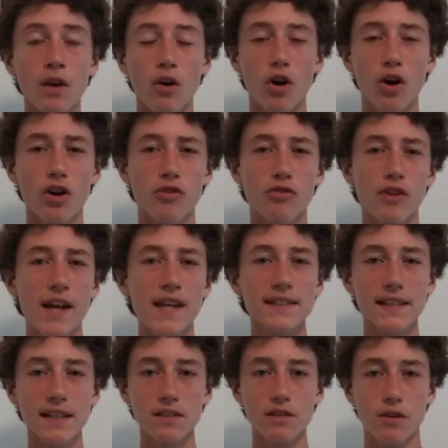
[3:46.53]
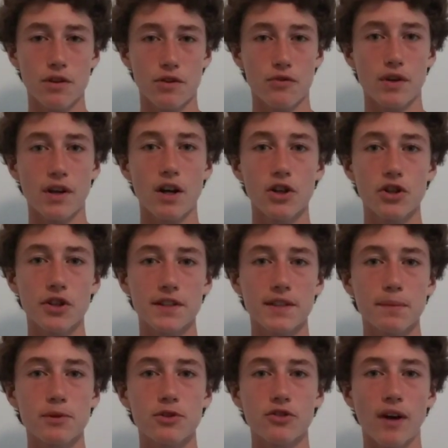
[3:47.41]
are racing to 300
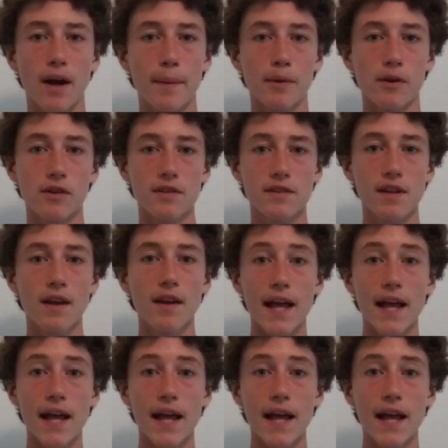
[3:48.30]
subscribers.